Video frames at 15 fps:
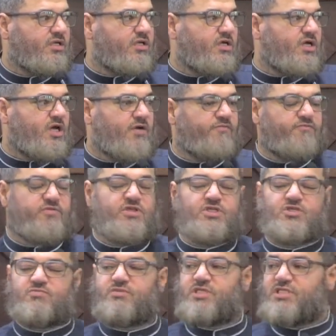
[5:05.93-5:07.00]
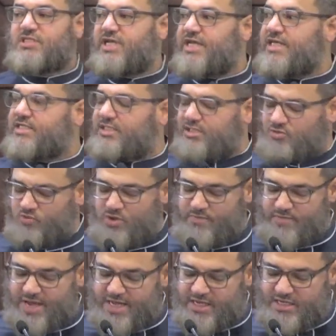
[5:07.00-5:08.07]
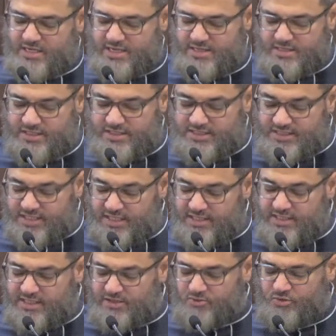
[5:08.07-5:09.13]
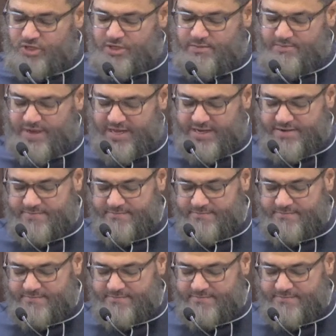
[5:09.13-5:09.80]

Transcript: of these mistakes that we make and this sin that we commit.